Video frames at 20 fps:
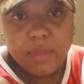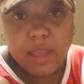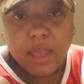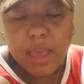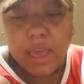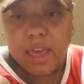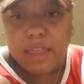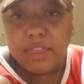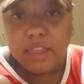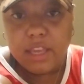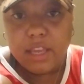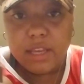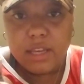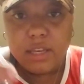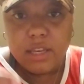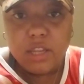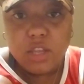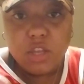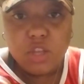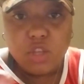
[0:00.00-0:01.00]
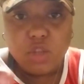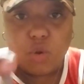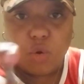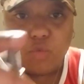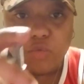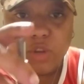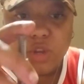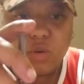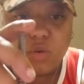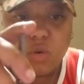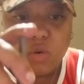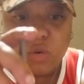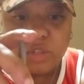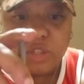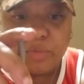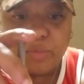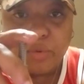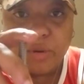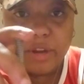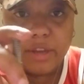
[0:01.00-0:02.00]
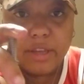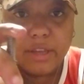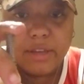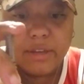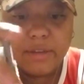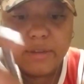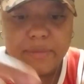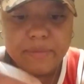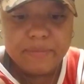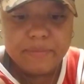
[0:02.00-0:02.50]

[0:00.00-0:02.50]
and then your recoil spring,